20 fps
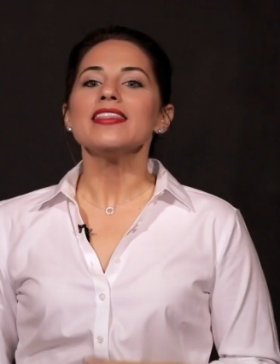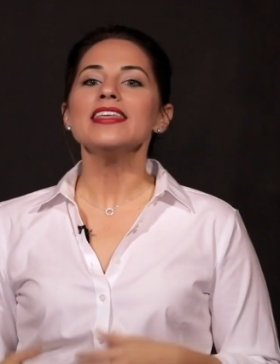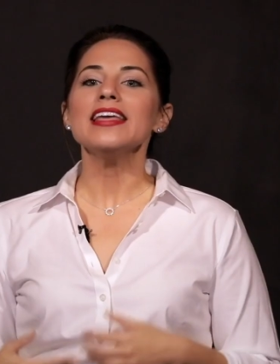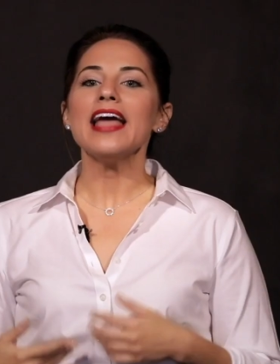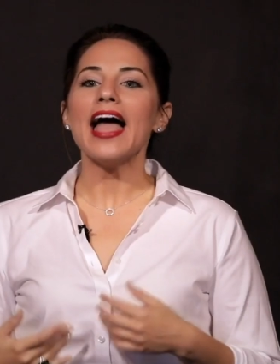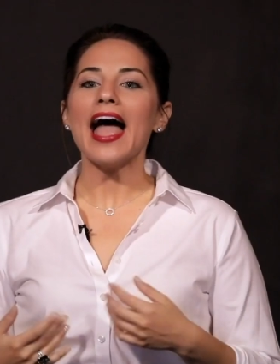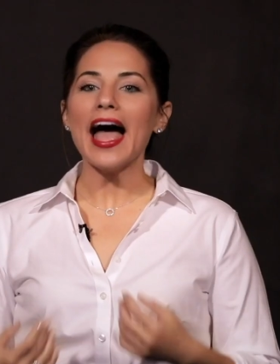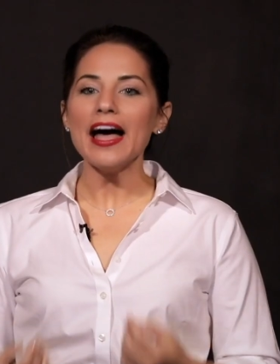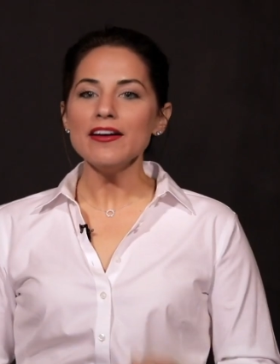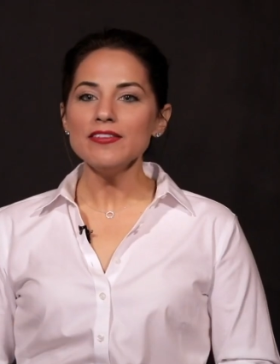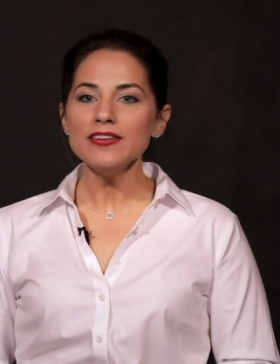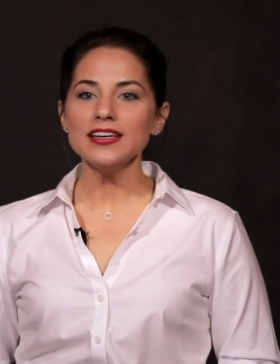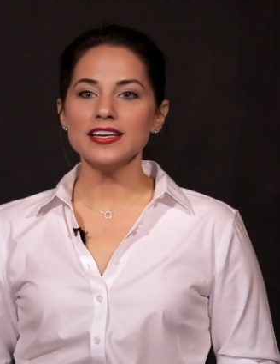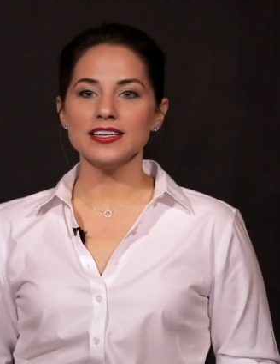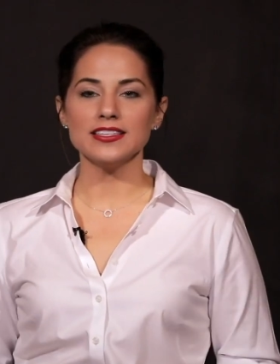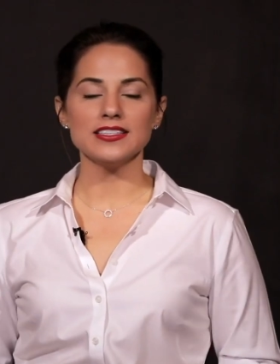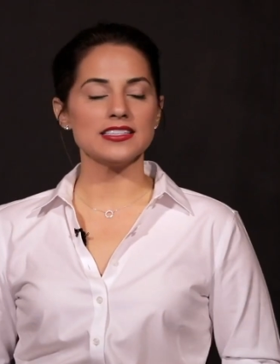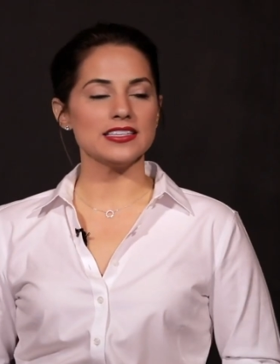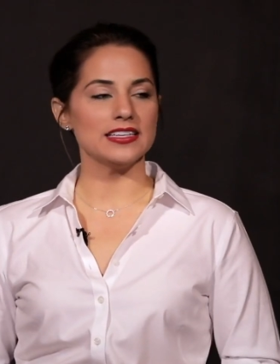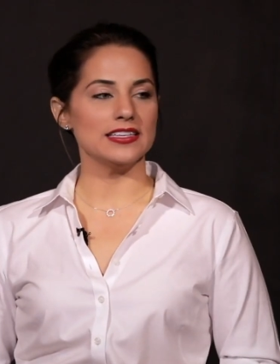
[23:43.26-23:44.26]
The
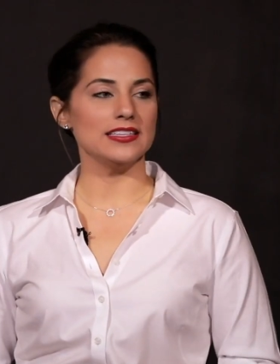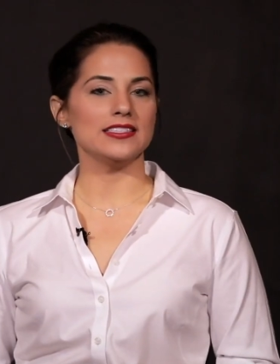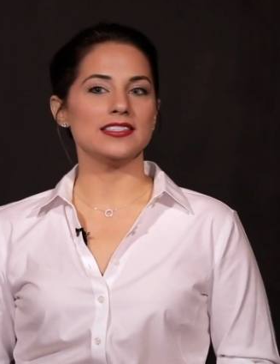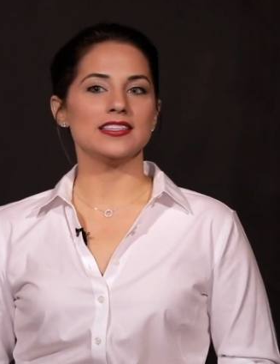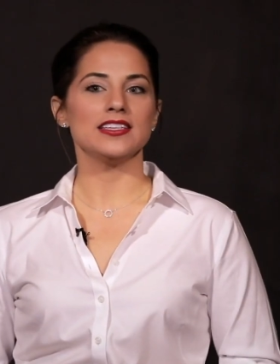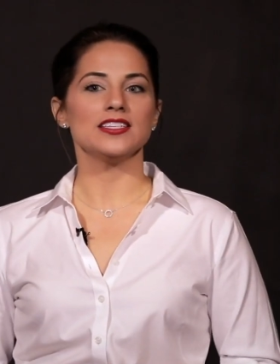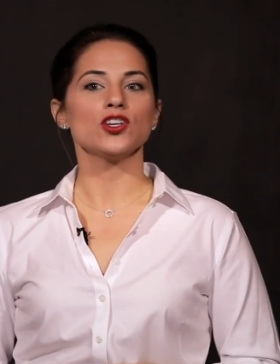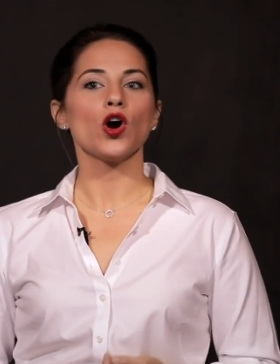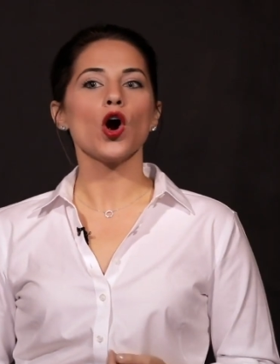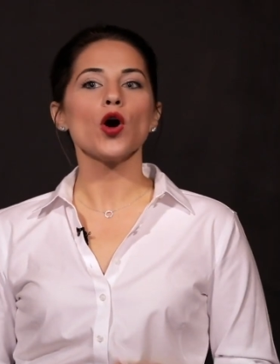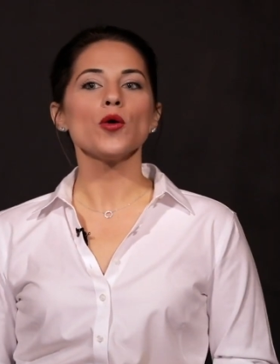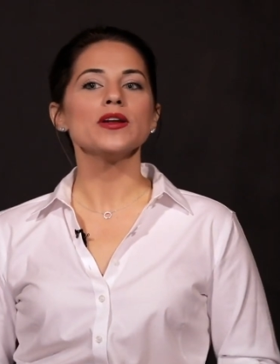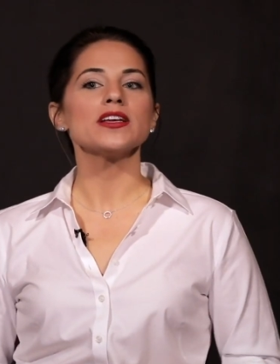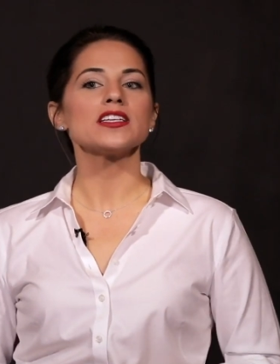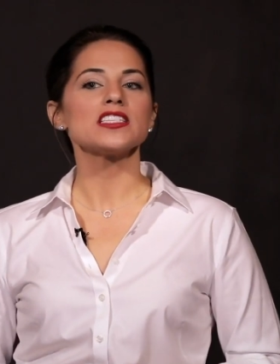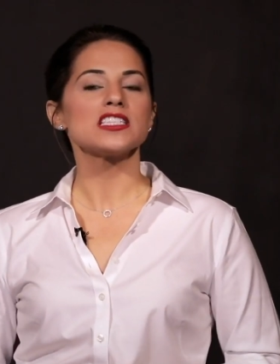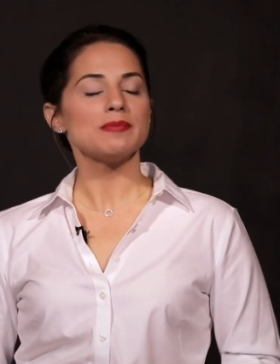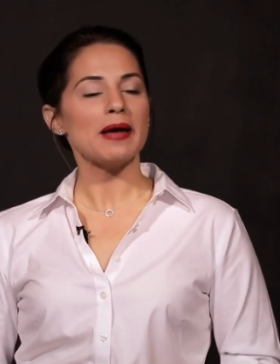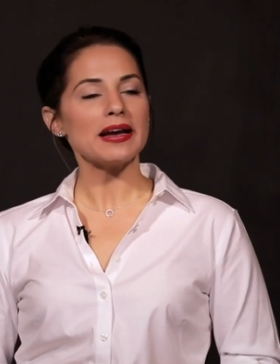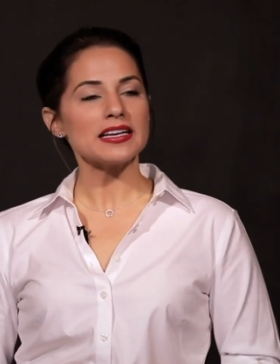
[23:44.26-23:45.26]
evidences that
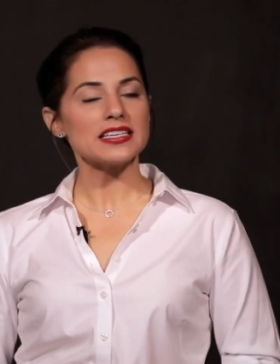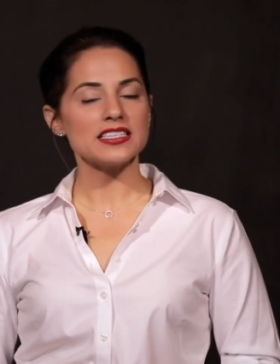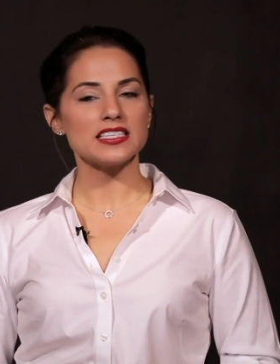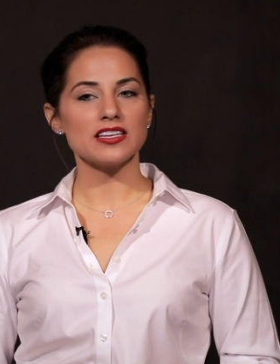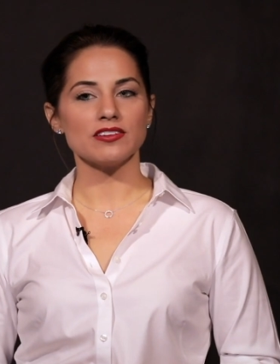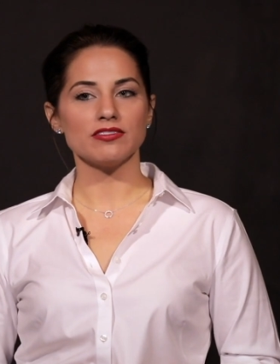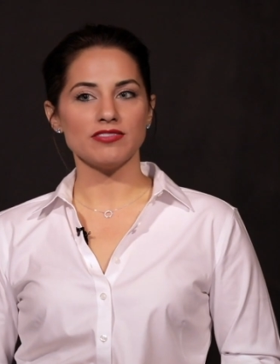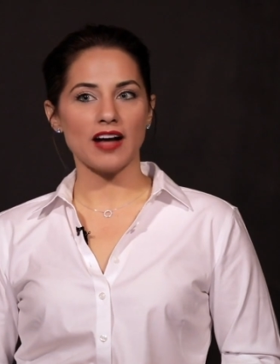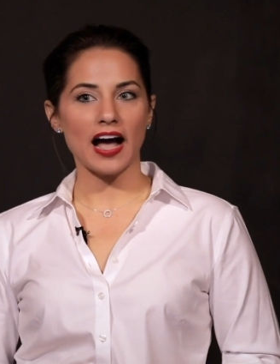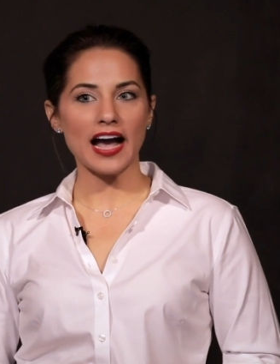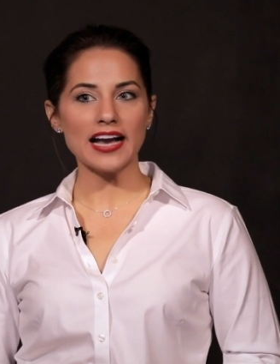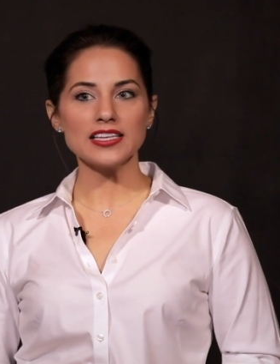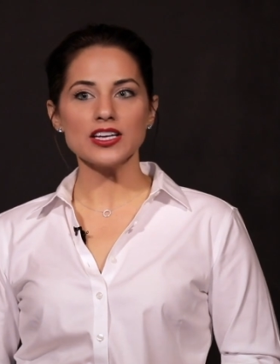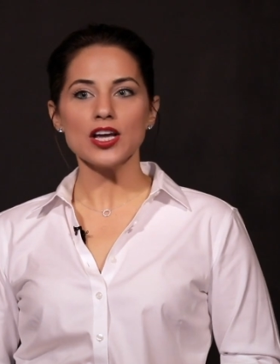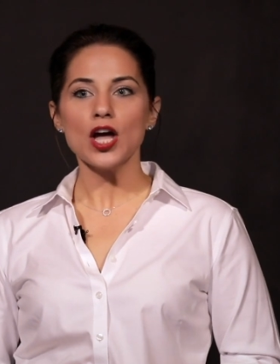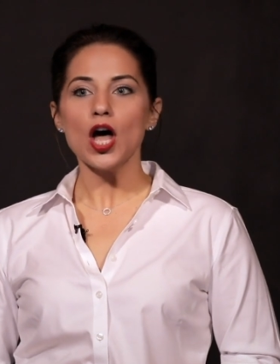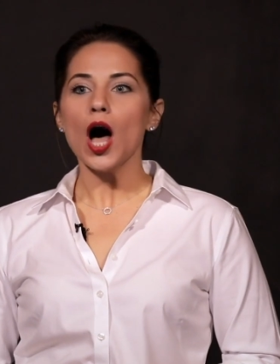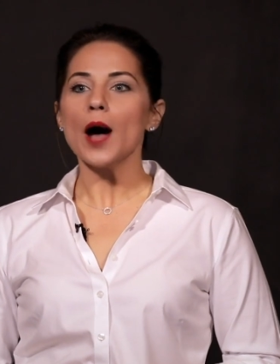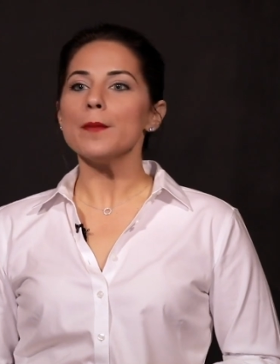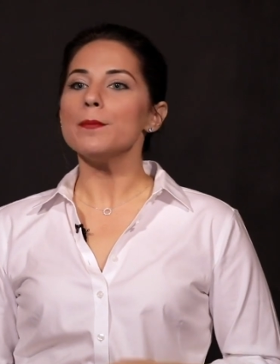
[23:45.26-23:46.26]
Darwin expected to
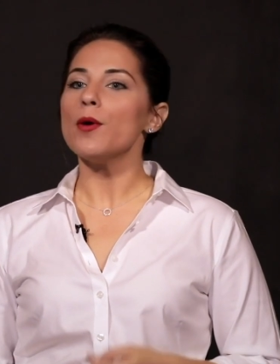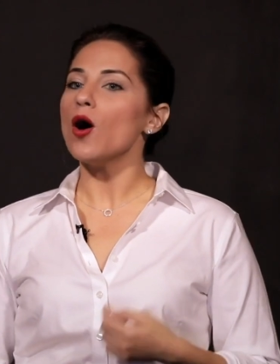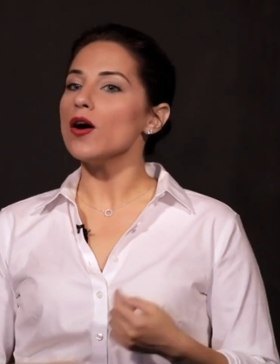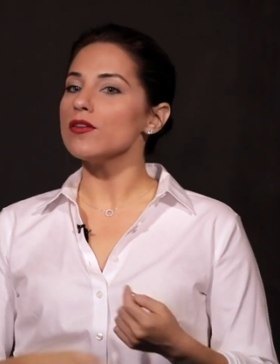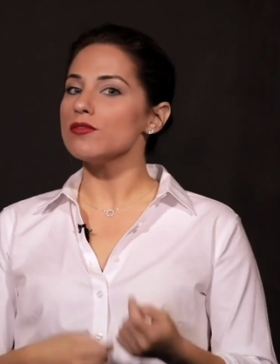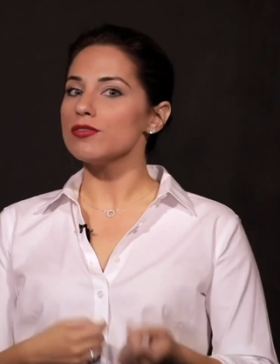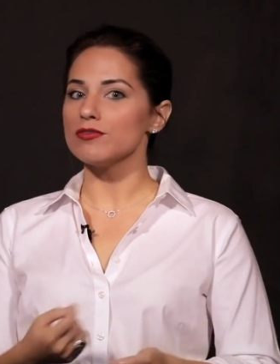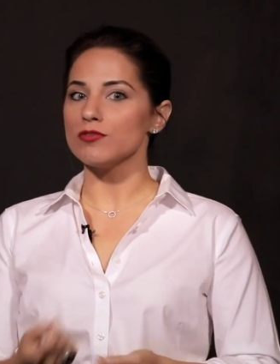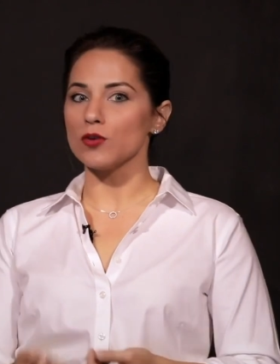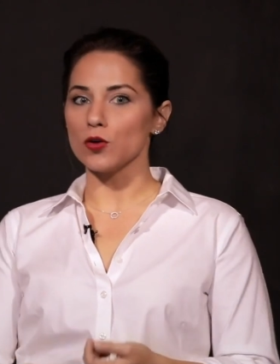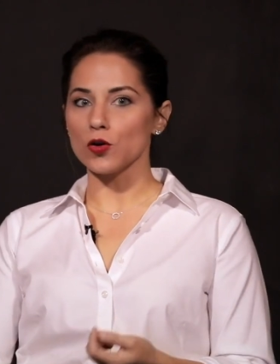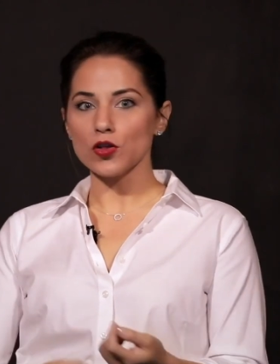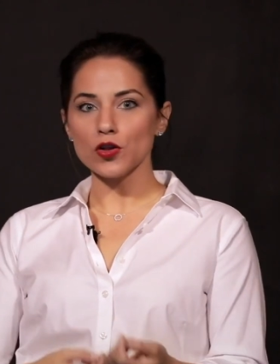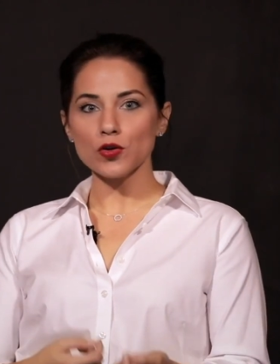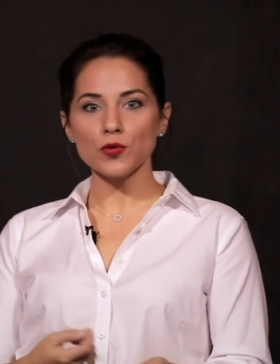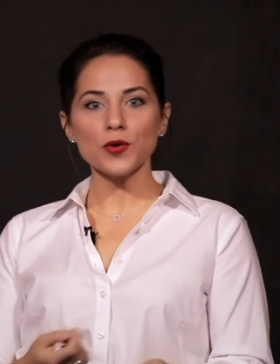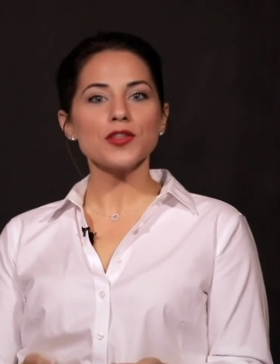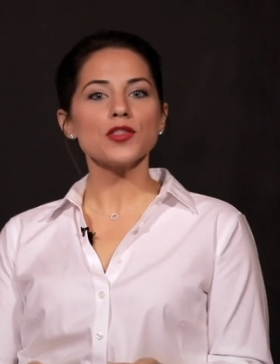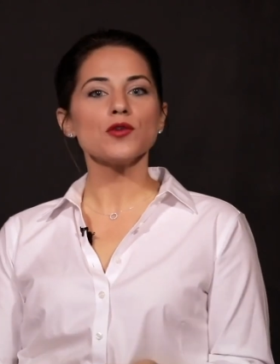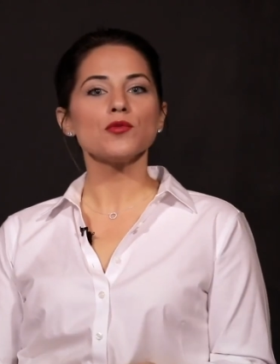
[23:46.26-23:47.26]
find upon
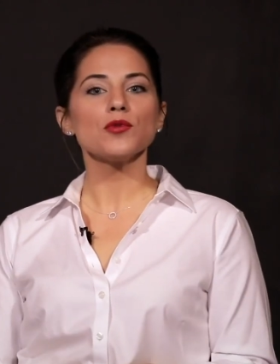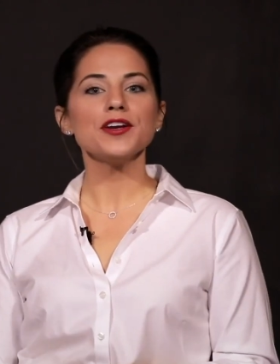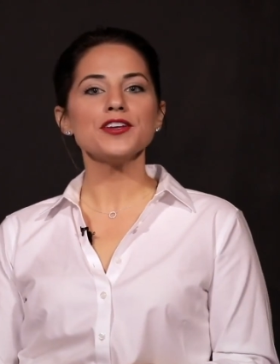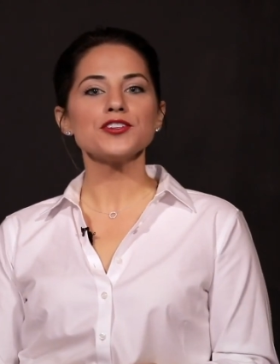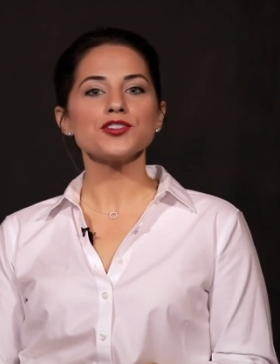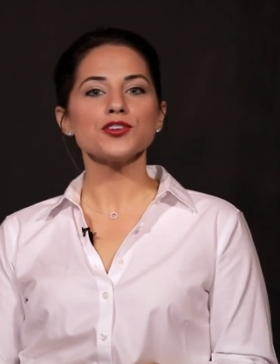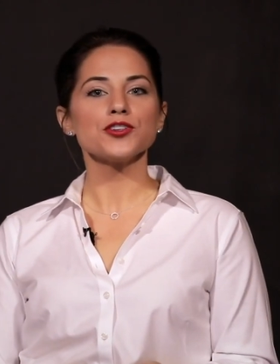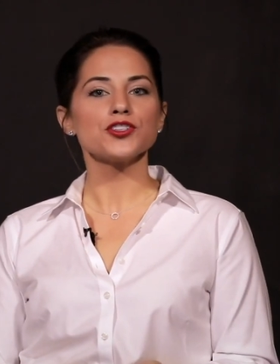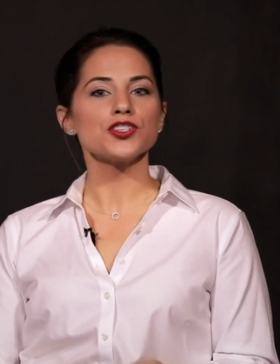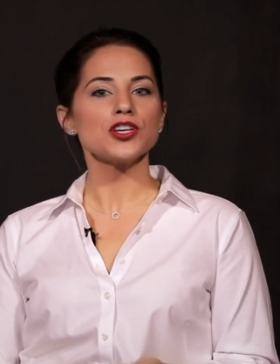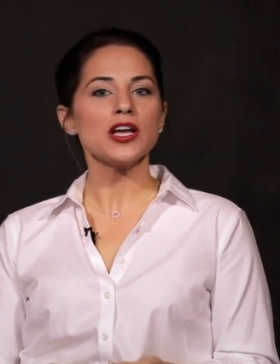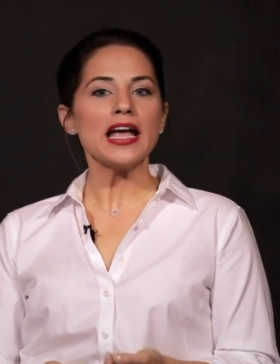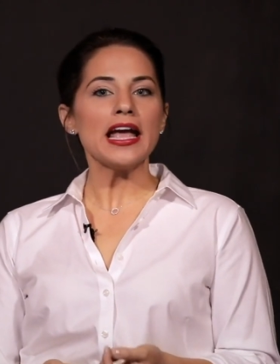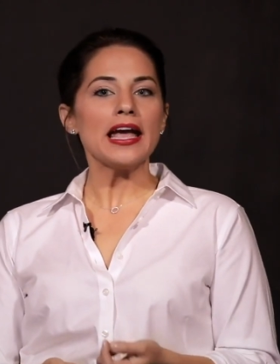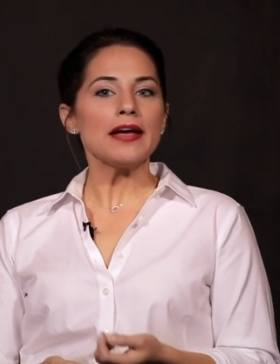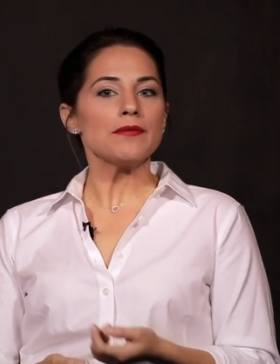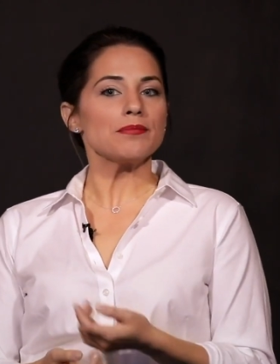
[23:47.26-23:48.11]
furthering the research